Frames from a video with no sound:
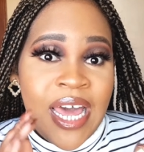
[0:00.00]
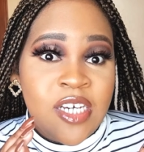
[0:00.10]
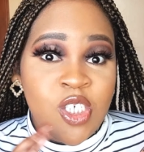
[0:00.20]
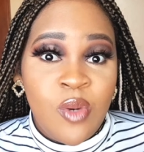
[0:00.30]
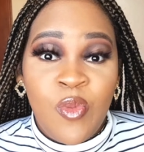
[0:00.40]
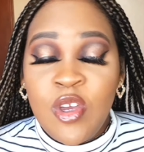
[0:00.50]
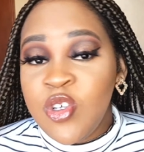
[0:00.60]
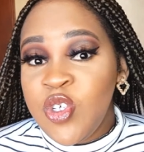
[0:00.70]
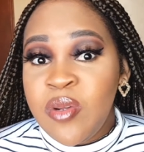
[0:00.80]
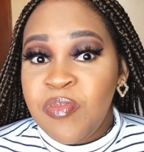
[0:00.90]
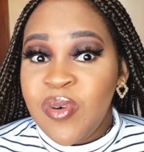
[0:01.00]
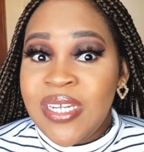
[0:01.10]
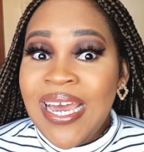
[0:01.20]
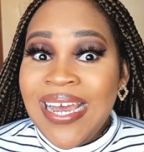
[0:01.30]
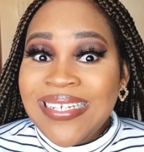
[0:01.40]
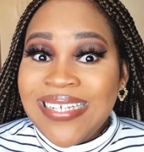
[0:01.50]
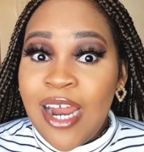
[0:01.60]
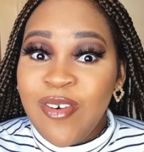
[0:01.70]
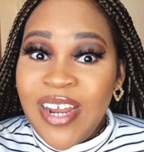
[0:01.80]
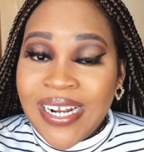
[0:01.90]
black soap where you shouldn't put
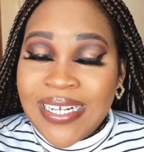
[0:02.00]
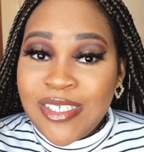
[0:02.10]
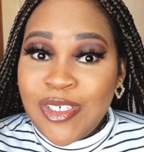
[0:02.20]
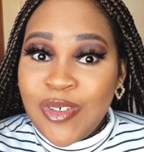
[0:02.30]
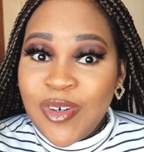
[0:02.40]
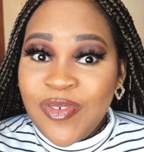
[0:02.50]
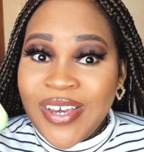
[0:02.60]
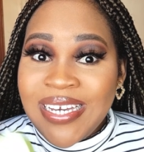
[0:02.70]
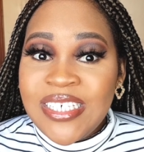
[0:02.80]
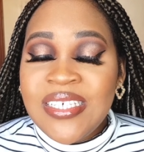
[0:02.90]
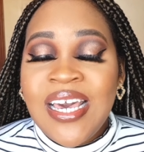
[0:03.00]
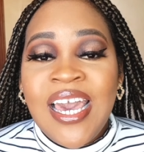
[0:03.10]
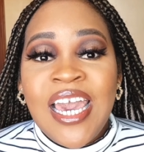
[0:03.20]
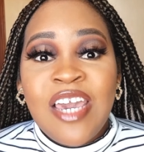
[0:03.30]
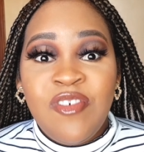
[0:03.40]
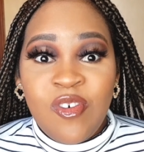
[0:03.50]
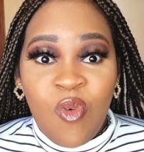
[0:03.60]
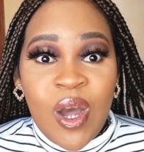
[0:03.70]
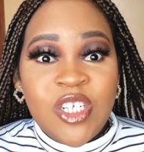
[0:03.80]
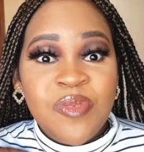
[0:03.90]
directly to your face if you've
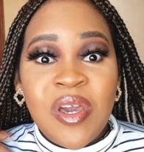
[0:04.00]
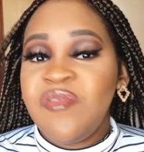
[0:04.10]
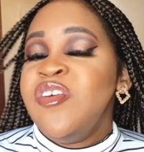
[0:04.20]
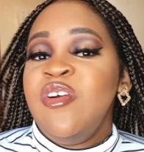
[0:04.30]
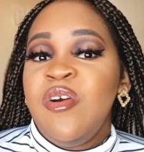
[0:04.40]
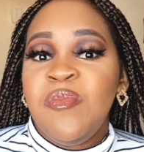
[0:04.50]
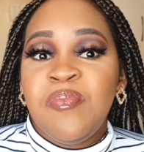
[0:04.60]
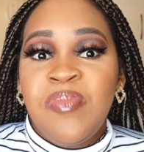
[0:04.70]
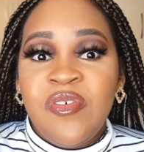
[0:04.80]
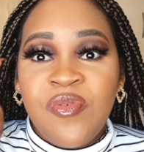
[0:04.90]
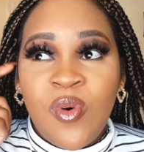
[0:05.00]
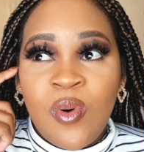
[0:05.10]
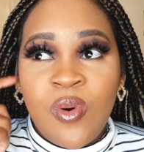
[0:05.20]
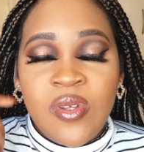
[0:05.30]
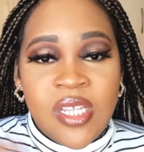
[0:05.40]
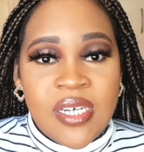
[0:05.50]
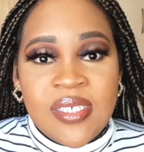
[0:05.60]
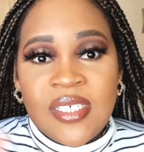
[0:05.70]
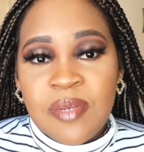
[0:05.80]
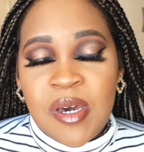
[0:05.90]
watched my video before
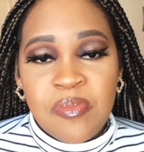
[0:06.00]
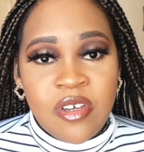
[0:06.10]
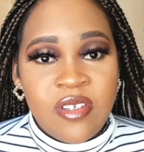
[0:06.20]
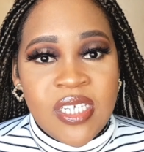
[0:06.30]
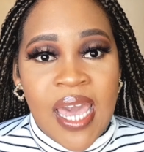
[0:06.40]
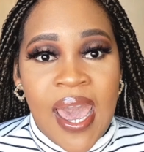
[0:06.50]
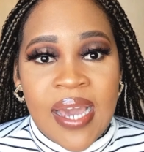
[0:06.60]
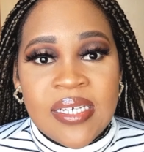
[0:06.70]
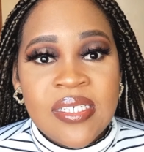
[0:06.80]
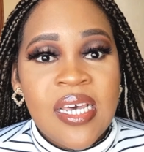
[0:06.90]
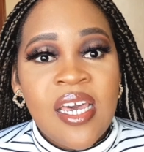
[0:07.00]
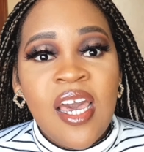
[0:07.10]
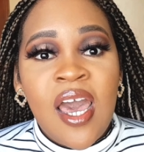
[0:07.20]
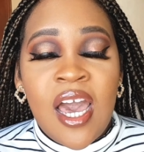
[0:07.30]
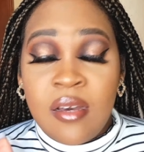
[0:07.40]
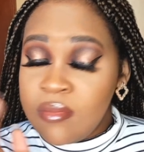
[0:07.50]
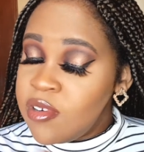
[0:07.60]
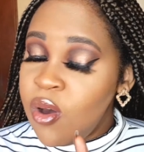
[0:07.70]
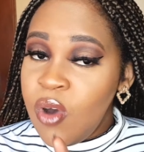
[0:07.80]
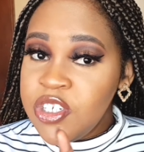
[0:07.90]
this about beauty hacks um,
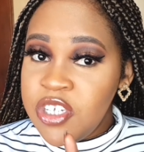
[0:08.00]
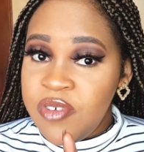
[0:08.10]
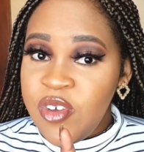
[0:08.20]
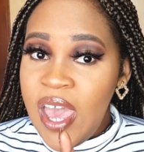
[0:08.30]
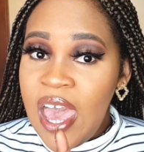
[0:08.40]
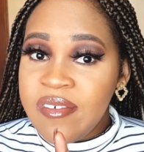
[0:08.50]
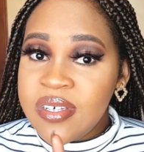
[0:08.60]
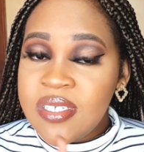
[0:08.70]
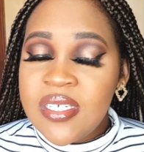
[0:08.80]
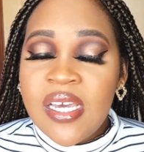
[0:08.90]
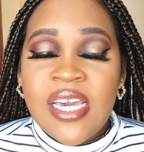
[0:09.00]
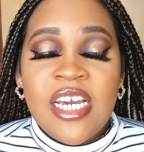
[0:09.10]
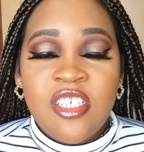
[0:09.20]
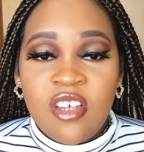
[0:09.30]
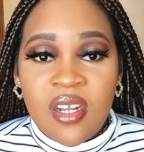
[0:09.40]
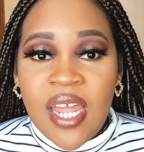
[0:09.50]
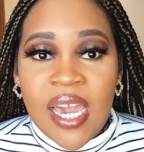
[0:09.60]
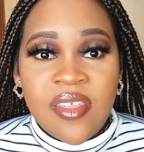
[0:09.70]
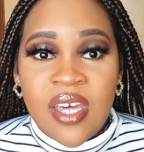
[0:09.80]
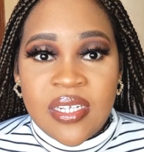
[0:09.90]
go watch it if you haven't. It's not
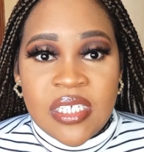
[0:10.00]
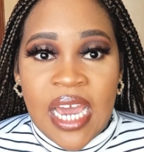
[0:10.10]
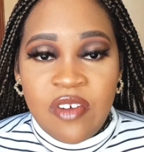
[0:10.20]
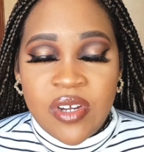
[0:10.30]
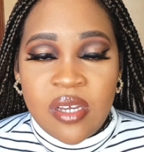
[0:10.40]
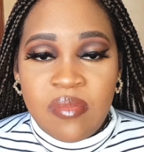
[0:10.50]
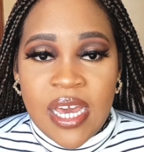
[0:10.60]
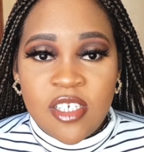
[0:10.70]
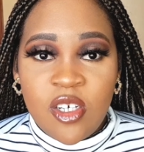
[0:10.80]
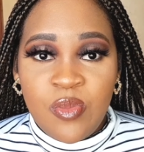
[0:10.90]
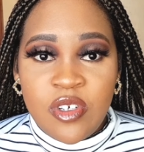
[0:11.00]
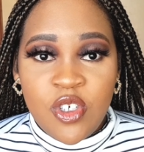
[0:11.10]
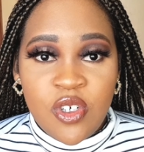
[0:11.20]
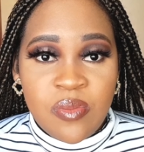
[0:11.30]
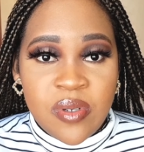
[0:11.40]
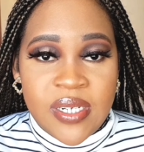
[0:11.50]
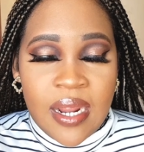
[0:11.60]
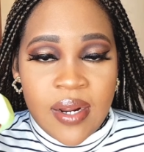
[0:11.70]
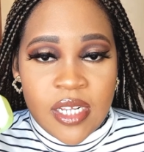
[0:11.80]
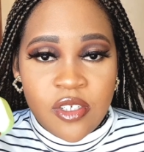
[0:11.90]
like that African black soap, but you shouldn't put it
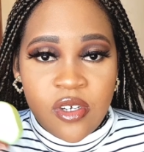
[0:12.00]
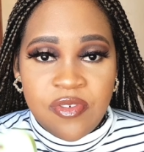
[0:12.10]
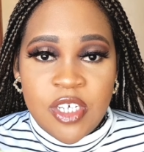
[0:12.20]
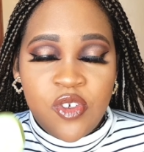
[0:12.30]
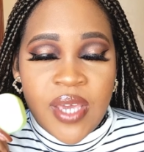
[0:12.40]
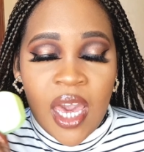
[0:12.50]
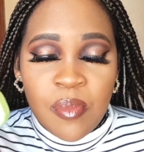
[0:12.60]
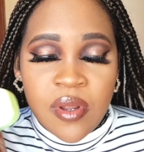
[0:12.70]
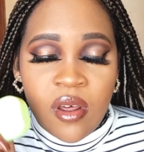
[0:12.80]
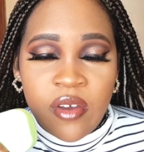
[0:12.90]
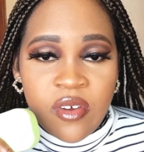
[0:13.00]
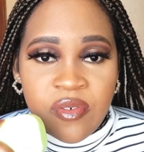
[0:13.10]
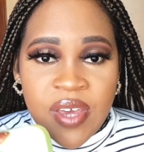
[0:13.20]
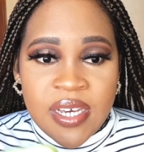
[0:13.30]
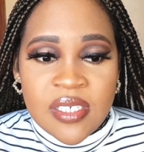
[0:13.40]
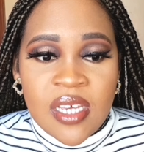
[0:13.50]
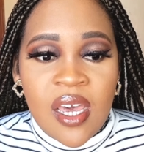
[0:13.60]
directly to your face. You can put it on your face